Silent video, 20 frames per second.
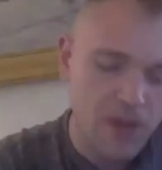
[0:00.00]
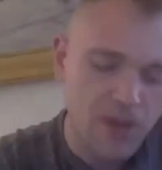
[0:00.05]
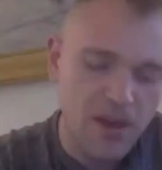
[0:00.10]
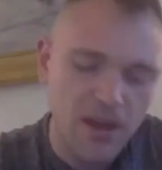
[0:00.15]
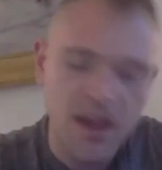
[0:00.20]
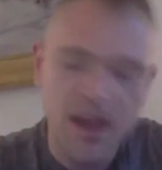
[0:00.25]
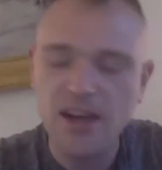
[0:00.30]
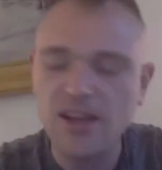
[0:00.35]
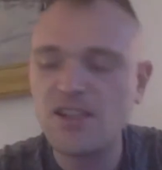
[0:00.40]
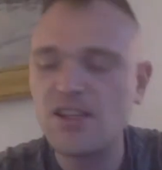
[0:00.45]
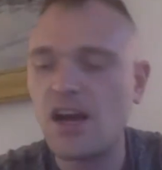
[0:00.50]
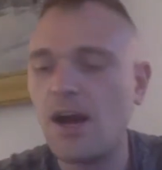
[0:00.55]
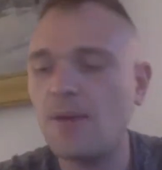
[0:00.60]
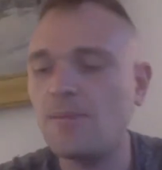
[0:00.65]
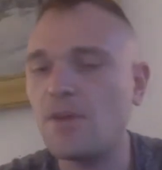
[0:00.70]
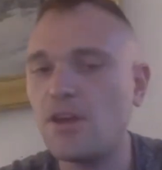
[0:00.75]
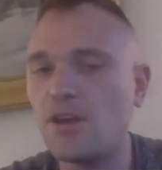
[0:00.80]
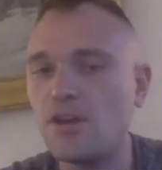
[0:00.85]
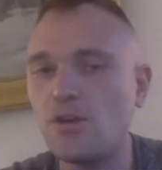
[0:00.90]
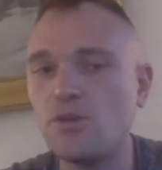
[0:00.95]
think
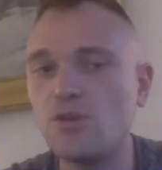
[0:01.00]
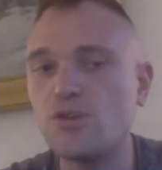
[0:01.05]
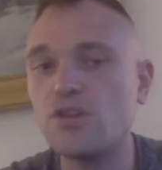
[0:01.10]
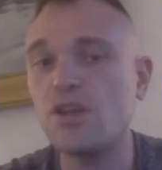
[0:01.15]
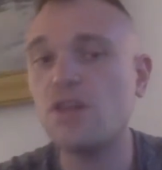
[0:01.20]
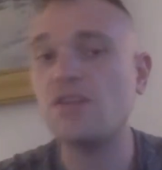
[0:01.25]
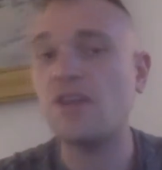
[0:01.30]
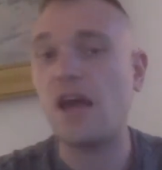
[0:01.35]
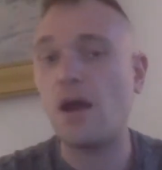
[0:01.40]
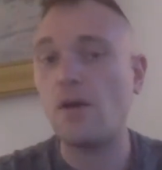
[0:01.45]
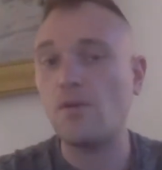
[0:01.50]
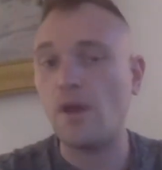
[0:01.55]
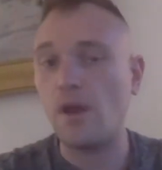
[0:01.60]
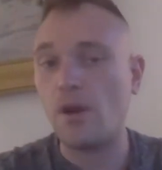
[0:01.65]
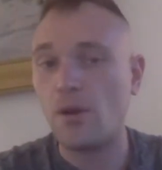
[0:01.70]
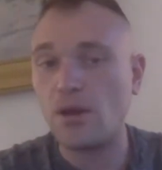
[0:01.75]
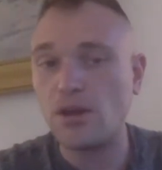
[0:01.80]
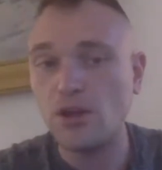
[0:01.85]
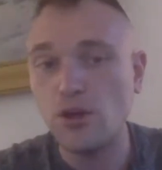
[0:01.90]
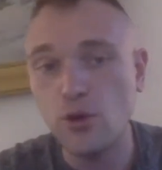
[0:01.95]
anytime that you sit down
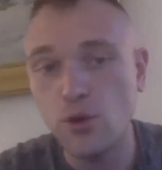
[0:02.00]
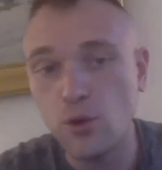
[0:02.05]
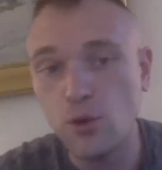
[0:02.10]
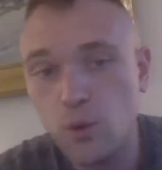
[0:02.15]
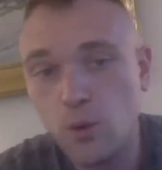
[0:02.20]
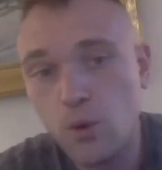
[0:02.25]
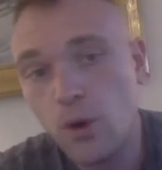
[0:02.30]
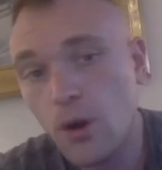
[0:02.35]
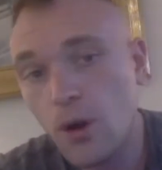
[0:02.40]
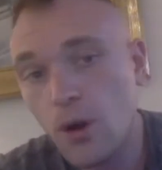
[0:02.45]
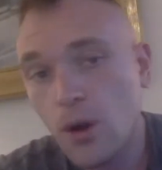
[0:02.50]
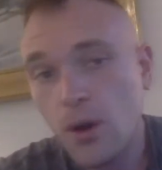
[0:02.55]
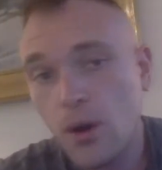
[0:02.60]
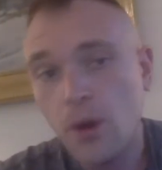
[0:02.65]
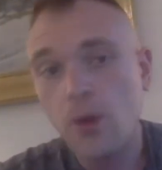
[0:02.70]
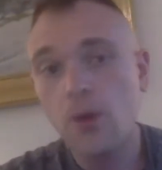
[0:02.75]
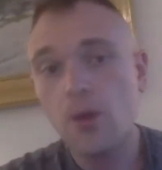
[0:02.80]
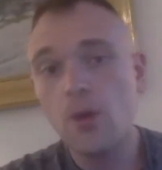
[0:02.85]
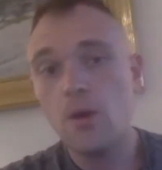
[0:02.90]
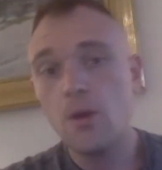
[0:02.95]
there and you
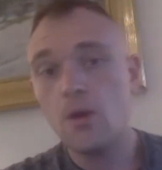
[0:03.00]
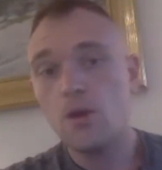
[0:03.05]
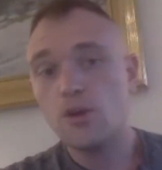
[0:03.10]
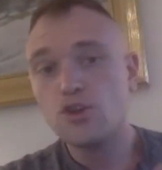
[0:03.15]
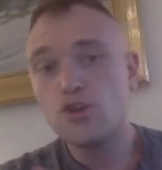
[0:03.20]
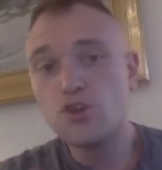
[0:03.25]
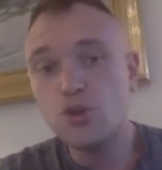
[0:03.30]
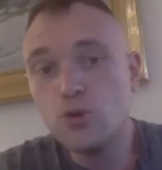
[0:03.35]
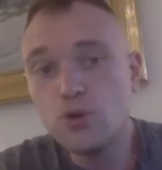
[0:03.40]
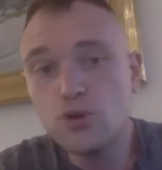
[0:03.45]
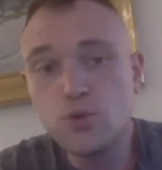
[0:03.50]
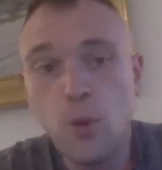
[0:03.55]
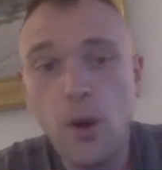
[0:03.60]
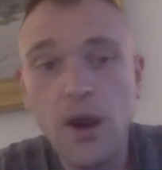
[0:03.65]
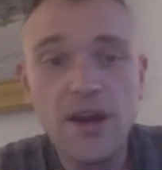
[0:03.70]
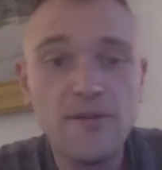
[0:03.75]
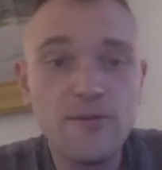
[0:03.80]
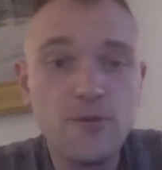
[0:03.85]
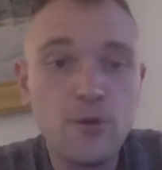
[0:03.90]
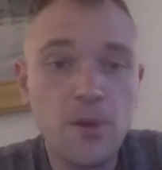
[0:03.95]
choose
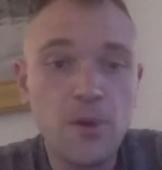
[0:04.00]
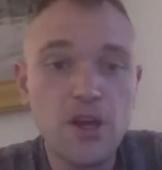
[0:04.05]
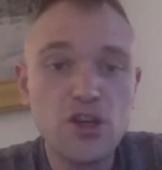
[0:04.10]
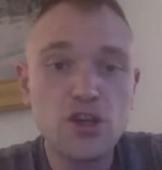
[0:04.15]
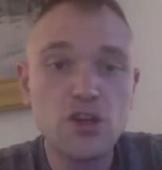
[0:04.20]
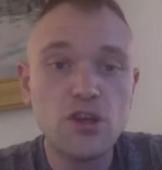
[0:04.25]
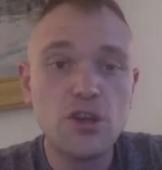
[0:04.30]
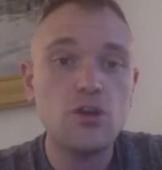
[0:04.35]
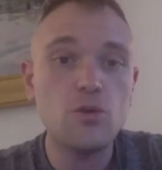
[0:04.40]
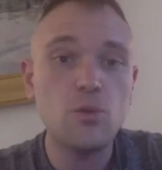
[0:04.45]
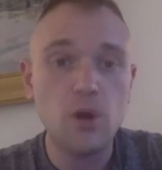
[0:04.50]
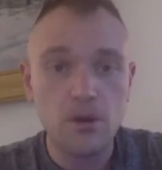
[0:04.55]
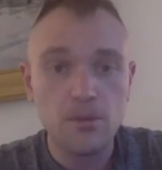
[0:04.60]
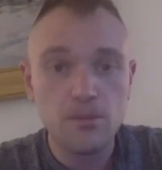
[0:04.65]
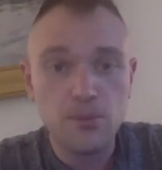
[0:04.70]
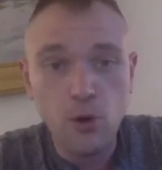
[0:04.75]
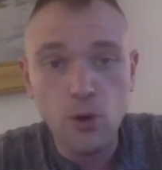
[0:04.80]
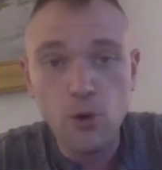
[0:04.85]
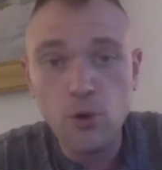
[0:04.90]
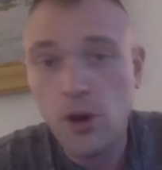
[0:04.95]
what information that you want to
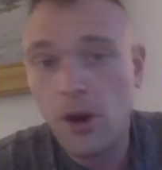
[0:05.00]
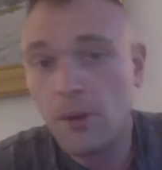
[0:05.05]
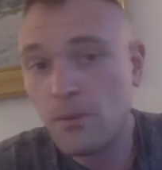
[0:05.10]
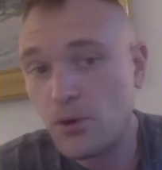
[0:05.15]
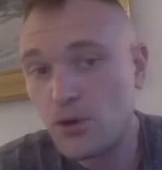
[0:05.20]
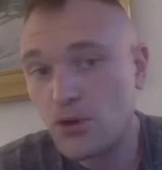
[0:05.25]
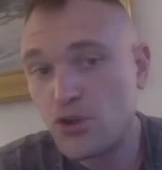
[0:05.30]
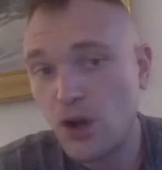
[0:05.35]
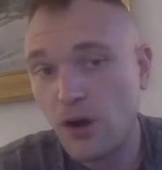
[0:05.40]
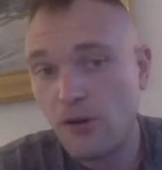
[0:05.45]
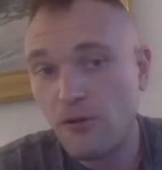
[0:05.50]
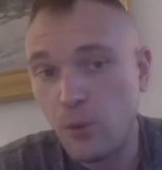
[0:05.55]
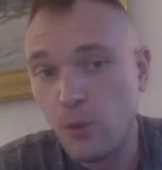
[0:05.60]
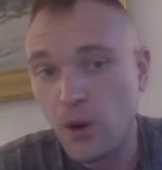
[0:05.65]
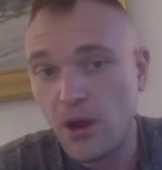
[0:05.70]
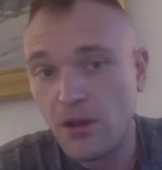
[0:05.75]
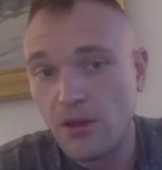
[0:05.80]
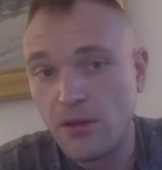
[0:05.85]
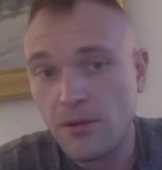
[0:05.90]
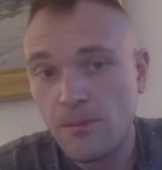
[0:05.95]
program yourself
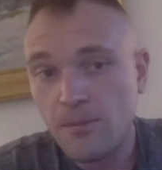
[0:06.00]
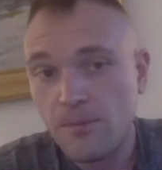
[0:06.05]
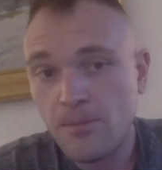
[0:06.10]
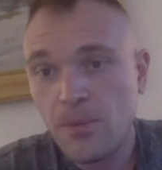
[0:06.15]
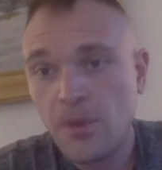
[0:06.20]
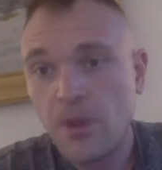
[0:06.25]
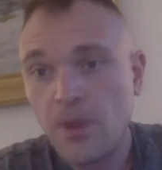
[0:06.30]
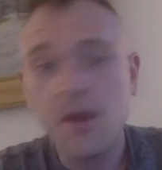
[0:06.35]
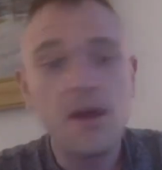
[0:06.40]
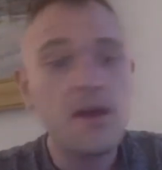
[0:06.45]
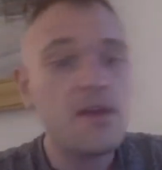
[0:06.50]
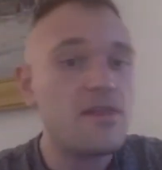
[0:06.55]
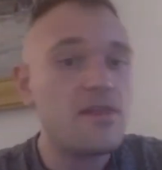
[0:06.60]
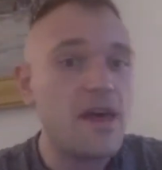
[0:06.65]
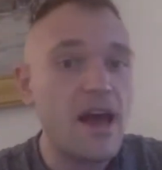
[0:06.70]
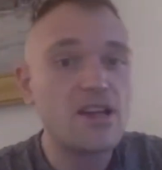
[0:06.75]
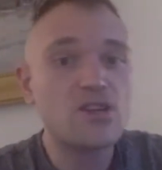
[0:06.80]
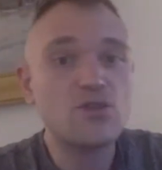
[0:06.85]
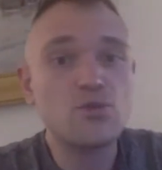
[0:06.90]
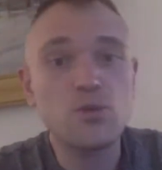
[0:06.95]
with,
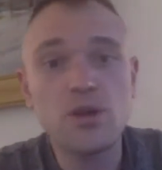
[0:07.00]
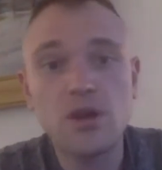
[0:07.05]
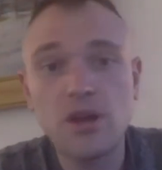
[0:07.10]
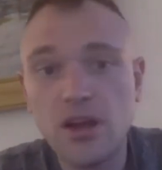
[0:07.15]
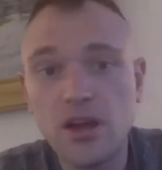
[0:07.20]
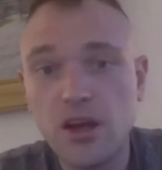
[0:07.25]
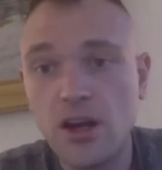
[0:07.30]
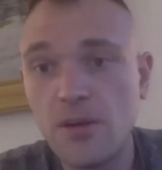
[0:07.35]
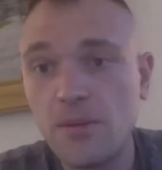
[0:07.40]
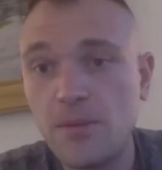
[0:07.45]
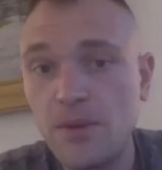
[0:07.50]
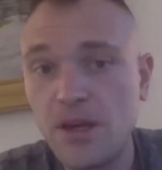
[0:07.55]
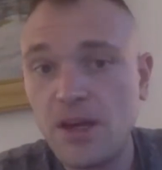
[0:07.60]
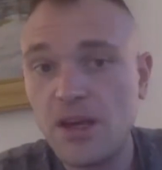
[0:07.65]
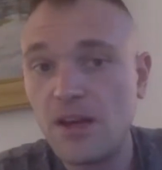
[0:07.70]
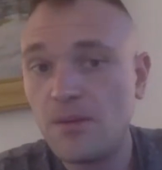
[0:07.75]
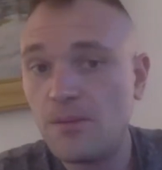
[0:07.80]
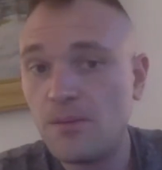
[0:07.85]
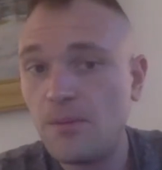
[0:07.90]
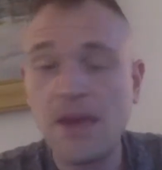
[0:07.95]
that's really going to
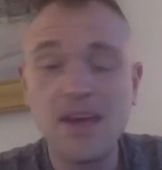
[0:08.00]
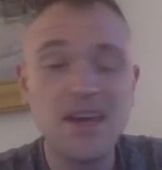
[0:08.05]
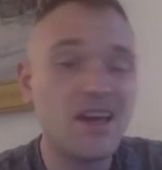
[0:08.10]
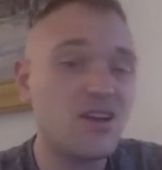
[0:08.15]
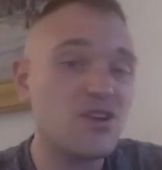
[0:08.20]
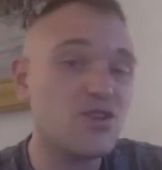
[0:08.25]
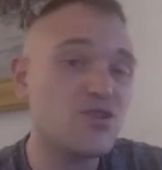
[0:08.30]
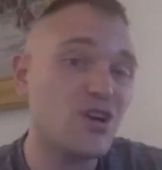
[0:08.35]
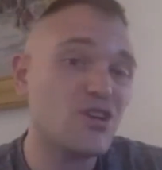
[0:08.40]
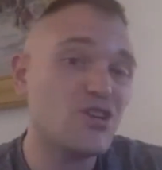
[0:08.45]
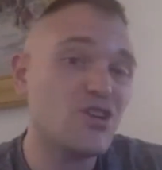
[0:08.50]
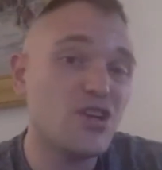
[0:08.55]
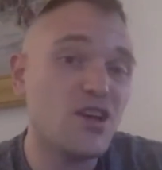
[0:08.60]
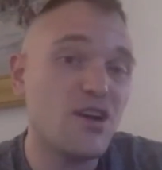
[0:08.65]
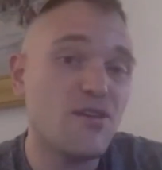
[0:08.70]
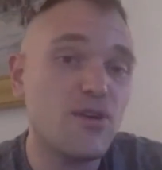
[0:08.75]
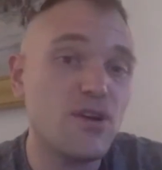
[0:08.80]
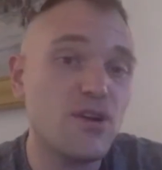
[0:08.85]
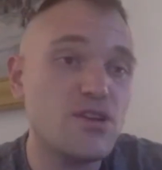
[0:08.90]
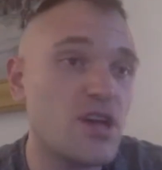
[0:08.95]
be making such a
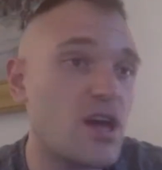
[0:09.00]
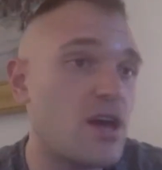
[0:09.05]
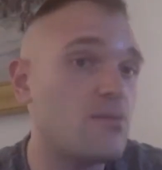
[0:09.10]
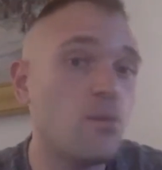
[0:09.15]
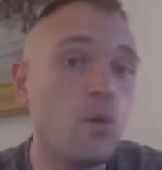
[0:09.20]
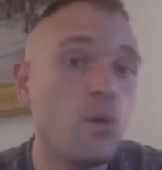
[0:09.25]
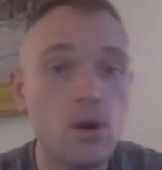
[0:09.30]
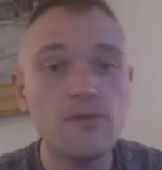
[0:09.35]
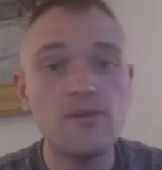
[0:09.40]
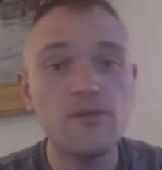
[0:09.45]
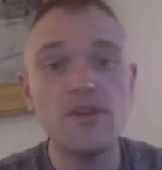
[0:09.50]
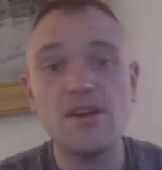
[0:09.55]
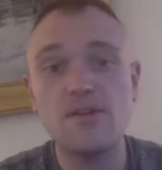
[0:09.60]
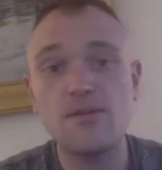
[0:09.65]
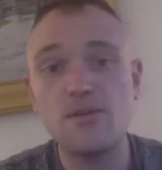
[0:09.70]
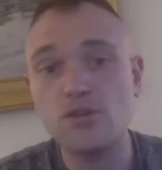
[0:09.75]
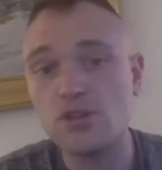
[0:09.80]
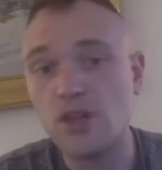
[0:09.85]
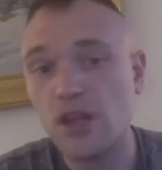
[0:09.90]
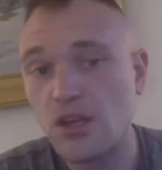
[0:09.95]
difference and more of a
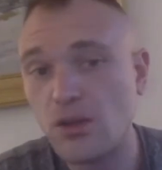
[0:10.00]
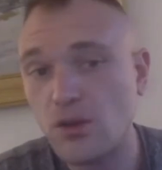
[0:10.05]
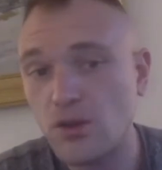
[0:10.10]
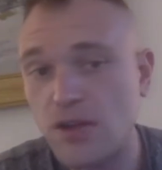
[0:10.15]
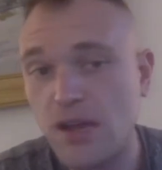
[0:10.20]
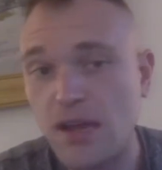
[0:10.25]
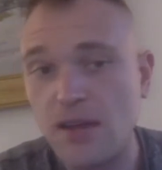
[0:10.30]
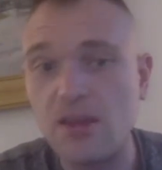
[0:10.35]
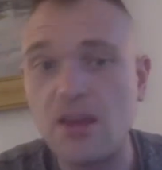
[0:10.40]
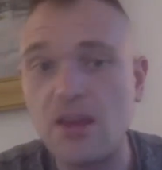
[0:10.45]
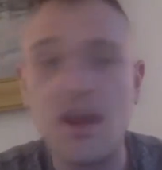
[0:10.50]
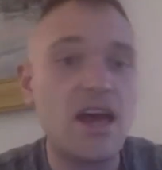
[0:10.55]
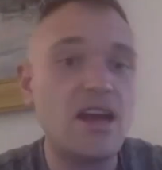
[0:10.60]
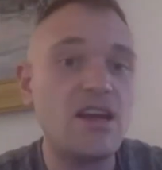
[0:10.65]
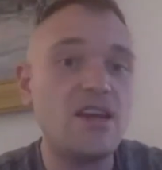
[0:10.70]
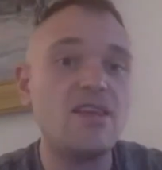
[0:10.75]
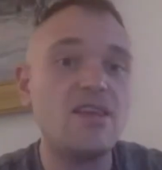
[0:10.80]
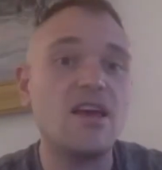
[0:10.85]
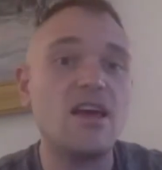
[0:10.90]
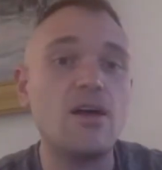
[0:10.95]
difference, like you say, than
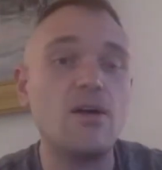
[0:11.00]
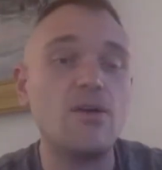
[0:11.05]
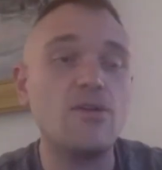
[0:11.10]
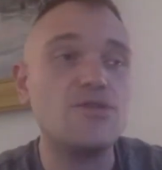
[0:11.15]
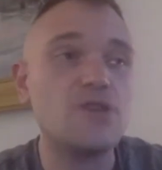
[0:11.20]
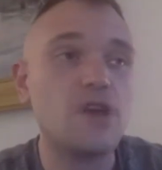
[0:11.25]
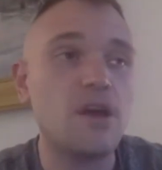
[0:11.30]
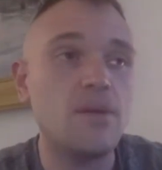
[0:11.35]
anything else.